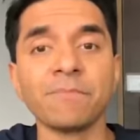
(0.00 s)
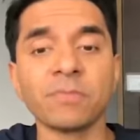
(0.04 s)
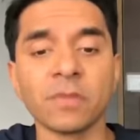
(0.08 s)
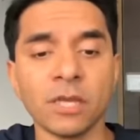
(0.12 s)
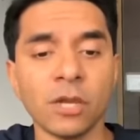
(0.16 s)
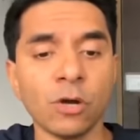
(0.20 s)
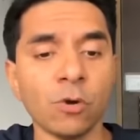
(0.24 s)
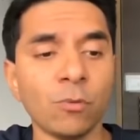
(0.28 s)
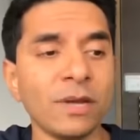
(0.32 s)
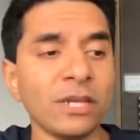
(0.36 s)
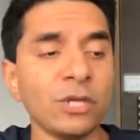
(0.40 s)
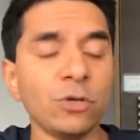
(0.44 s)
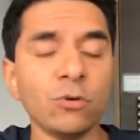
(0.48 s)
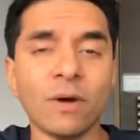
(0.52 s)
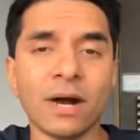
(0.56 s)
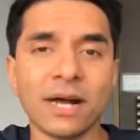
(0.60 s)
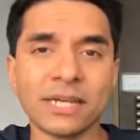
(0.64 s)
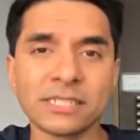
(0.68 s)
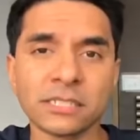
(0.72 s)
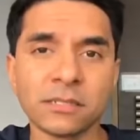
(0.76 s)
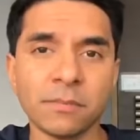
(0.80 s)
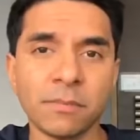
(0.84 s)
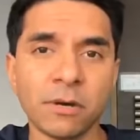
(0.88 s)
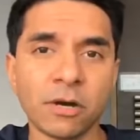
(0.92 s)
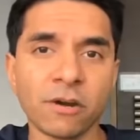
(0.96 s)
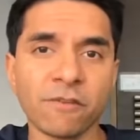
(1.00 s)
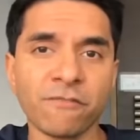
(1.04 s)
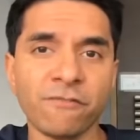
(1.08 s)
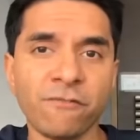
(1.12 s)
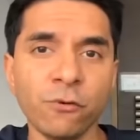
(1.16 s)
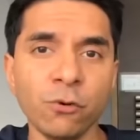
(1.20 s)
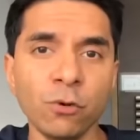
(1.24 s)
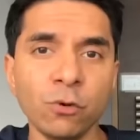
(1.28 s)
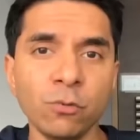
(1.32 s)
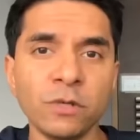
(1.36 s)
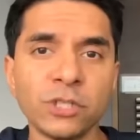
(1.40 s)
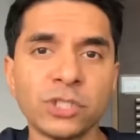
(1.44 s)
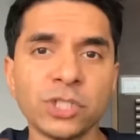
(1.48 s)
You know, when you ask about a
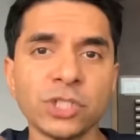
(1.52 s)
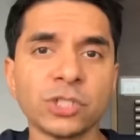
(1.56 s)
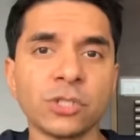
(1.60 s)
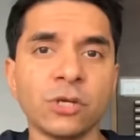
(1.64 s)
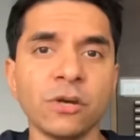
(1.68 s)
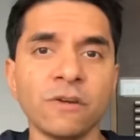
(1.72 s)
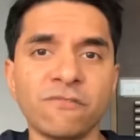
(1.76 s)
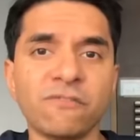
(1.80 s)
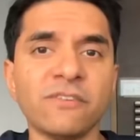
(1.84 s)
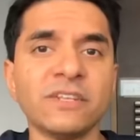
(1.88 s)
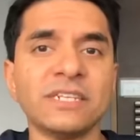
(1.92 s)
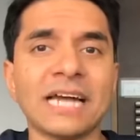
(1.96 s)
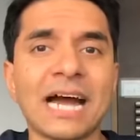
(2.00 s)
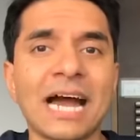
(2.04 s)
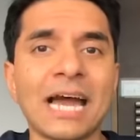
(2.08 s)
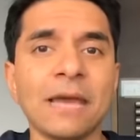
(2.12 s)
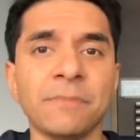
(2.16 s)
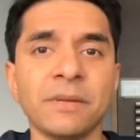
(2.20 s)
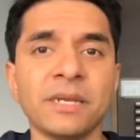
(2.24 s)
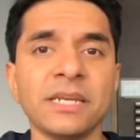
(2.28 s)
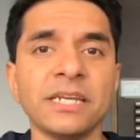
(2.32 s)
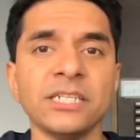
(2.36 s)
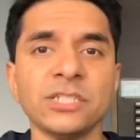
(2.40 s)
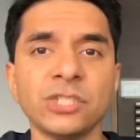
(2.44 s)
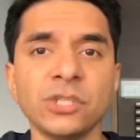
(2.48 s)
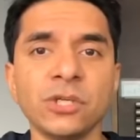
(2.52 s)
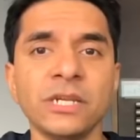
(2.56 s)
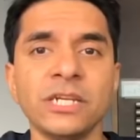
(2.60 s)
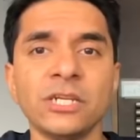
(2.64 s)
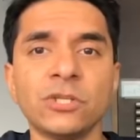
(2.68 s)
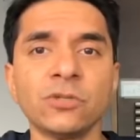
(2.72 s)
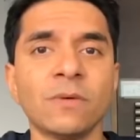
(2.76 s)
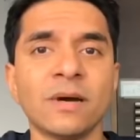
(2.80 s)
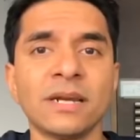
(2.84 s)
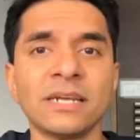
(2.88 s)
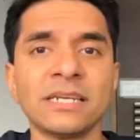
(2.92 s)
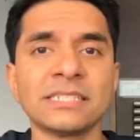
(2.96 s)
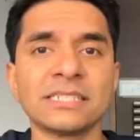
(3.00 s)
food which is good for diabetes, you need
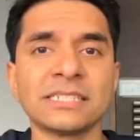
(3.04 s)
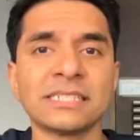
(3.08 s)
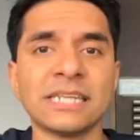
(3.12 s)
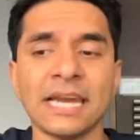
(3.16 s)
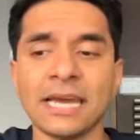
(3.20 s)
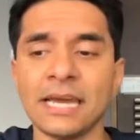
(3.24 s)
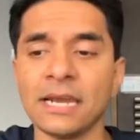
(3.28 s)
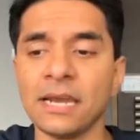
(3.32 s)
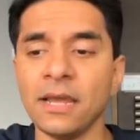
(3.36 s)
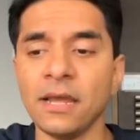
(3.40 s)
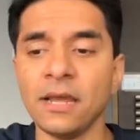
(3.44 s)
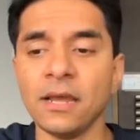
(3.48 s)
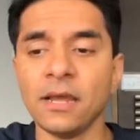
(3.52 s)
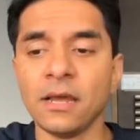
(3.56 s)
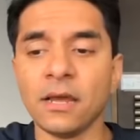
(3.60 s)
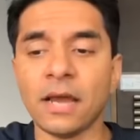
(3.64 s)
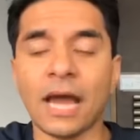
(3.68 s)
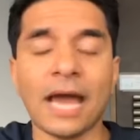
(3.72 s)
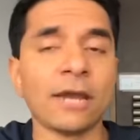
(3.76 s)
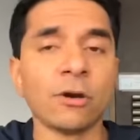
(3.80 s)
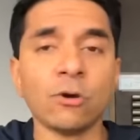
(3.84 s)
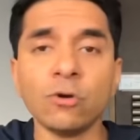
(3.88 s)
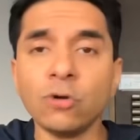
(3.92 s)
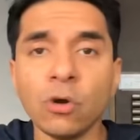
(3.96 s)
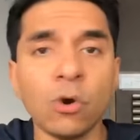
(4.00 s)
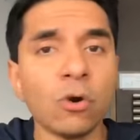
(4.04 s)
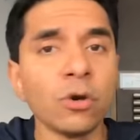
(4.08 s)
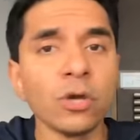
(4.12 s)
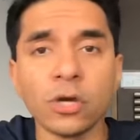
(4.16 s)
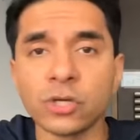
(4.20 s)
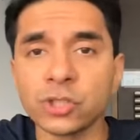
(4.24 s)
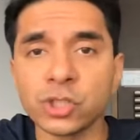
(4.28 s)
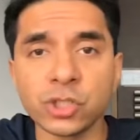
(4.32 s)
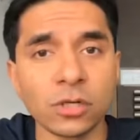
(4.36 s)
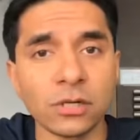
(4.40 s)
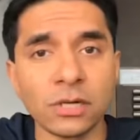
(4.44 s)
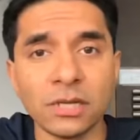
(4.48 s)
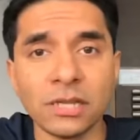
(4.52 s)
to understand, I don't know
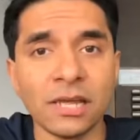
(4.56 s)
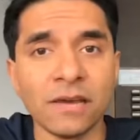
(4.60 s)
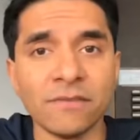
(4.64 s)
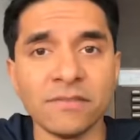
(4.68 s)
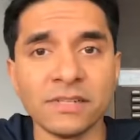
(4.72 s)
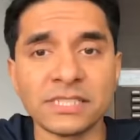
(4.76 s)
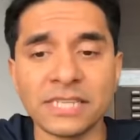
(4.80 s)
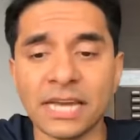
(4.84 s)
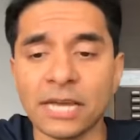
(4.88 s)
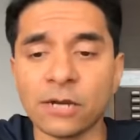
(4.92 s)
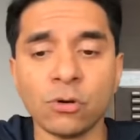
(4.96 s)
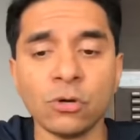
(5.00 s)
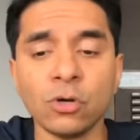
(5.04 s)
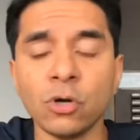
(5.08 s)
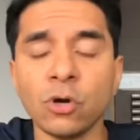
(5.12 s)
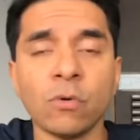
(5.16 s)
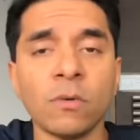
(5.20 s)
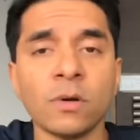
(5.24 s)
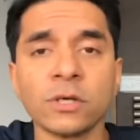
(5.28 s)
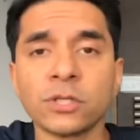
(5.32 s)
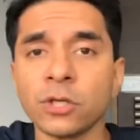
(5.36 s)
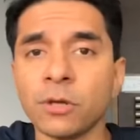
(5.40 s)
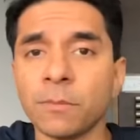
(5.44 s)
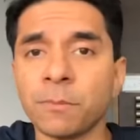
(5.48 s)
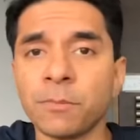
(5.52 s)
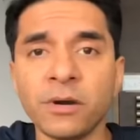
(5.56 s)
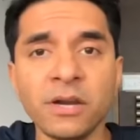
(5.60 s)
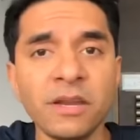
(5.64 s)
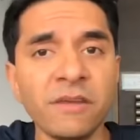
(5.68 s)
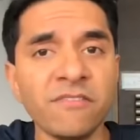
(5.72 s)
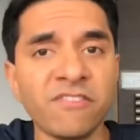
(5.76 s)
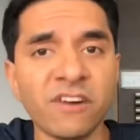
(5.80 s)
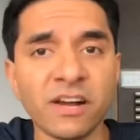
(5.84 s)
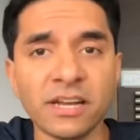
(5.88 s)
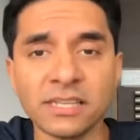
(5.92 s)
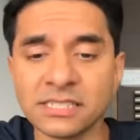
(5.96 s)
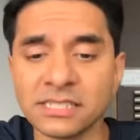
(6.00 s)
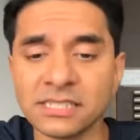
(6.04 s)
your sugar levels. I don't know what your
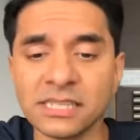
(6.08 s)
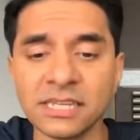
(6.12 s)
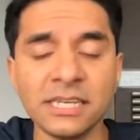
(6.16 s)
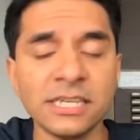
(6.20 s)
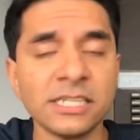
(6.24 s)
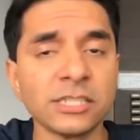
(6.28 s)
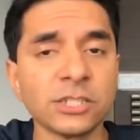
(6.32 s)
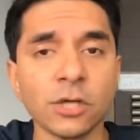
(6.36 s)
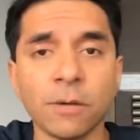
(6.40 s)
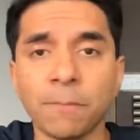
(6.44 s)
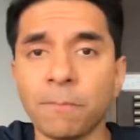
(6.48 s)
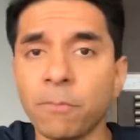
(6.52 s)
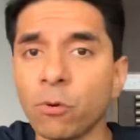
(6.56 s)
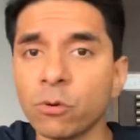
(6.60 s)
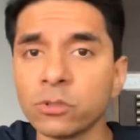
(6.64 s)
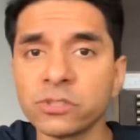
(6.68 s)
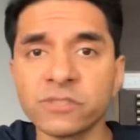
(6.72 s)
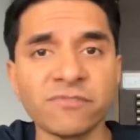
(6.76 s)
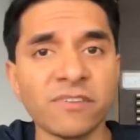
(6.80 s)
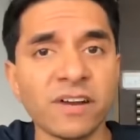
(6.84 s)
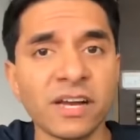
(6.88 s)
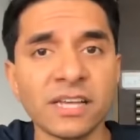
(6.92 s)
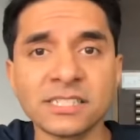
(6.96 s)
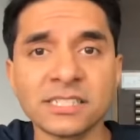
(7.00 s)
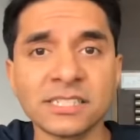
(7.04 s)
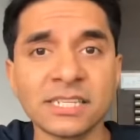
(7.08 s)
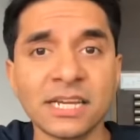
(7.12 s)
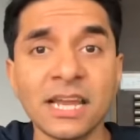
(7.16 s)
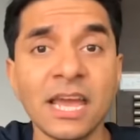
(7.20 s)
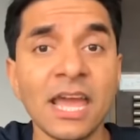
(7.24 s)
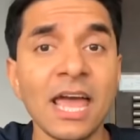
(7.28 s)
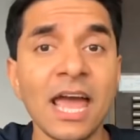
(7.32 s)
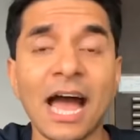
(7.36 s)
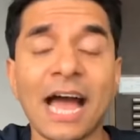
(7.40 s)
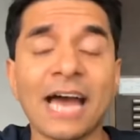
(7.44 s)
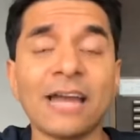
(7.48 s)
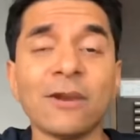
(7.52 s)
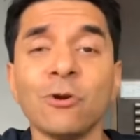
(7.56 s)
pre-fasting is, your post-fasting.
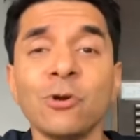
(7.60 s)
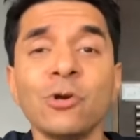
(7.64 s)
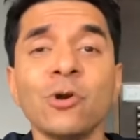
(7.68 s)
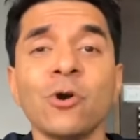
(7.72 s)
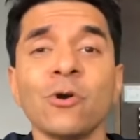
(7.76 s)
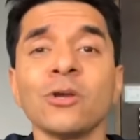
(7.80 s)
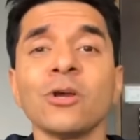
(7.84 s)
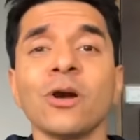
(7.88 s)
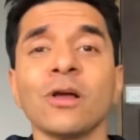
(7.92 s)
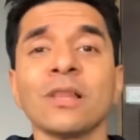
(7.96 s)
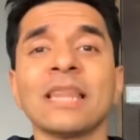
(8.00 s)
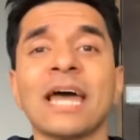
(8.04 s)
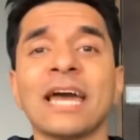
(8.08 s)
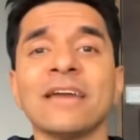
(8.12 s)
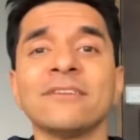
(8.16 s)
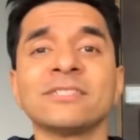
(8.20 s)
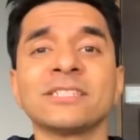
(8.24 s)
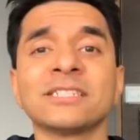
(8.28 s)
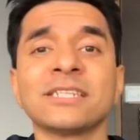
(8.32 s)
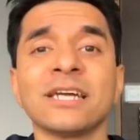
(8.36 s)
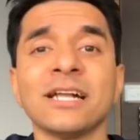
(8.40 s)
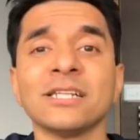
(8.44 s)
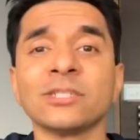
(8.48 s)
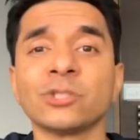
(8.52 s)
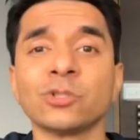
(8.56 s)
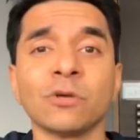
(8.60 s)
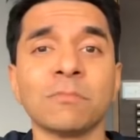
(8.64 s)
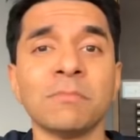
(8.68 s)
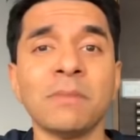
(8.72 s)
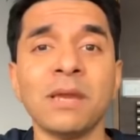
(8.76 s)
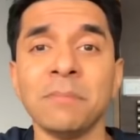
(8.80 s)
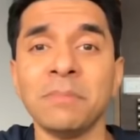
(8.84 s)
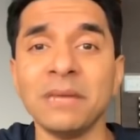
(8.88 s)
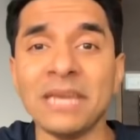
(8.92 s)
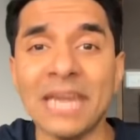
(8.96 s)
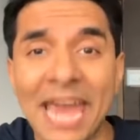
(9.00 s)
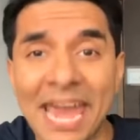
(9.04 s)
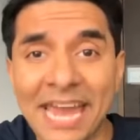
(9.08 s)
I don't know your lifestyle. So it
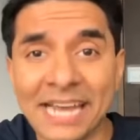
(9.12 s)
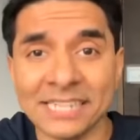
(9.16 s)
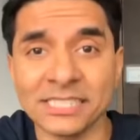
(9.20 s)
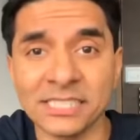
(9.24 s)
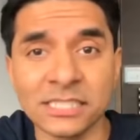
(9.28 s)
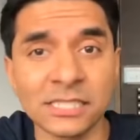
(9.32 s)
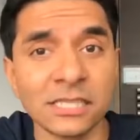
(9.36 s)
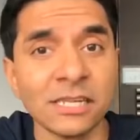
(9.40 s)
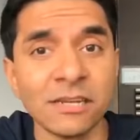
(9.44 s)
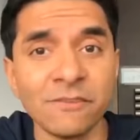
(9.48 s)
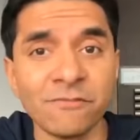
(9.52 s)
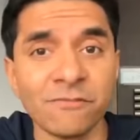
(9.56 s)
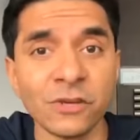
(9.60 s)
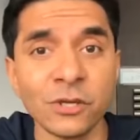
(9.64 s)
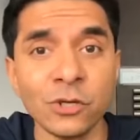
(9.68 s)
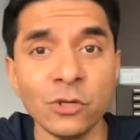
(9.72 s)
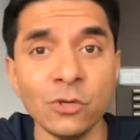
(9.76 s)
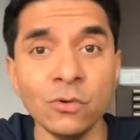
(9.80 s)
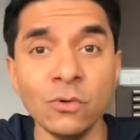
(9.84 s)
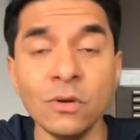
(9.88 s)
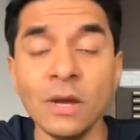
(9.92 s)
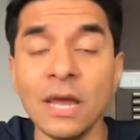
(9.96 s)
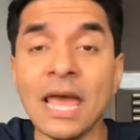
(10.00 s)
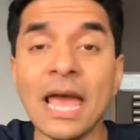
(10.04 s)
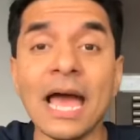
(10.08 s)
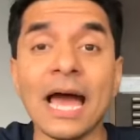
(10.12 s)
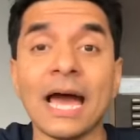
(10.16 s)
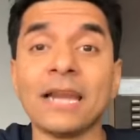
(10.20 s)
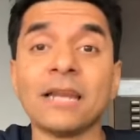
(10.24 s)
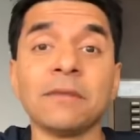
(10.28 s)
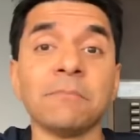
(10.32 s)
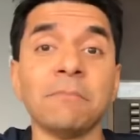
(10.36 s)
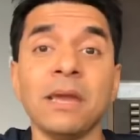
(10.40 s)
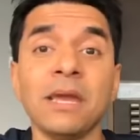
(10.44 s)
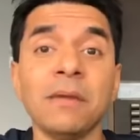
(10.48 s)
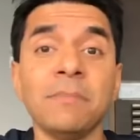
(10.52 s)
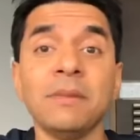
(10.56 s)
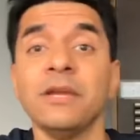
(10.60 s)
may be excellent for you and
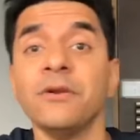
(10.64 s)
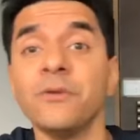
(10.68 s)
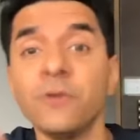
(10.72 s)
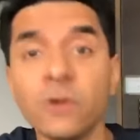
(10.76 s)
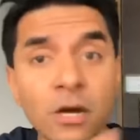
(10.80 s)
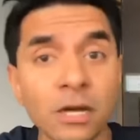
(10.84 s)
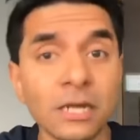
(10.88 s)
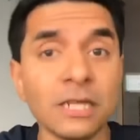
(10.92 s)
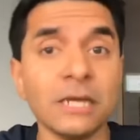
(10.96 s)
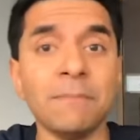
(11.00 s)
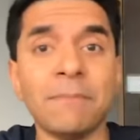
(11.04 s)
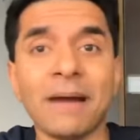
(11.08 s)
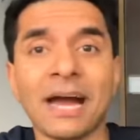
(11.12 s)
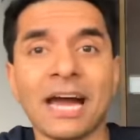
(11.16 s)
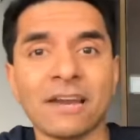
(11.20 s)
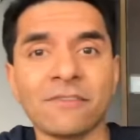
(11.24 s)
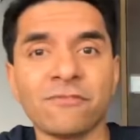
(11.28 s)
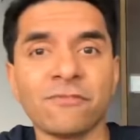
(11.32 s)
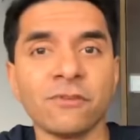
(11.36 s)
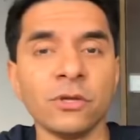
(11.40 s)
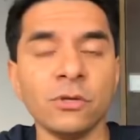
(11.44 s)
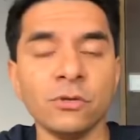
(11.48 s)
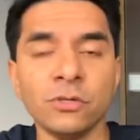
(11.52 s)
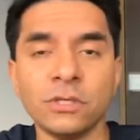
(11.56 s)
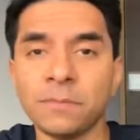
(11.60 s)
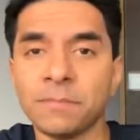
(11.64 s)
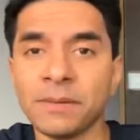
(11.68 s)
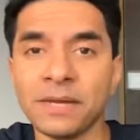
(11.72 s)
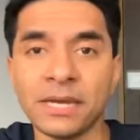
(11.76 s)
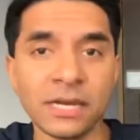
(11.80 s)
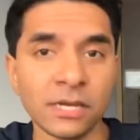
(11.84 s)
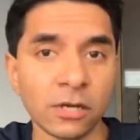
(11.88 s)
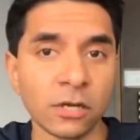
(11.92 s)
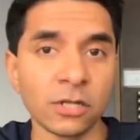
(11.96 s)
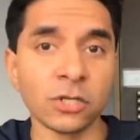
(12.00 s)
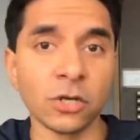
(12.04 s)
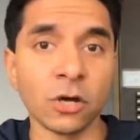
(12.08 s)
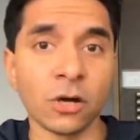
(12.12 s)
it may be really bad for you
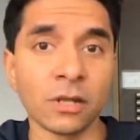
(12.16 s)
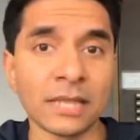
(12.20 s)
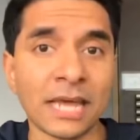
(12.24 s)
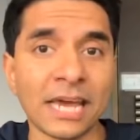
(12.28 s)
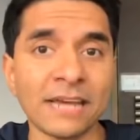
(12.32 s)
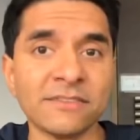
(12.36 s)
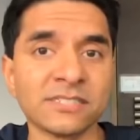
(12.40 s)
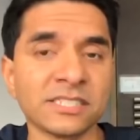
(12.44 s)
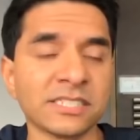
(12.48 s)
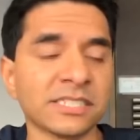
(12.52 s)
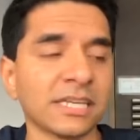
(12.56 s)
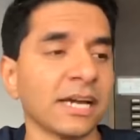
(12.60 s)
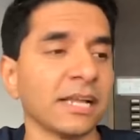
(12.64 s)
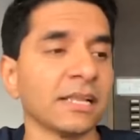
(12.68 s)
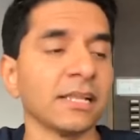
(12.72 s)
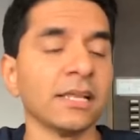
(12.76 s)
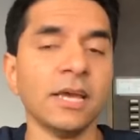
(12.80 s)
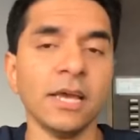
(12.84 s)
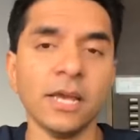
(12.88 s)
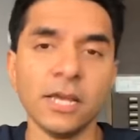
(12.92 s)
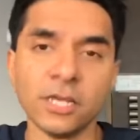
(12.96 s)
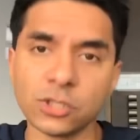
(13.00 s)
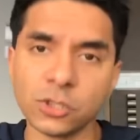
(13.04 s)
depending on your lifestyle.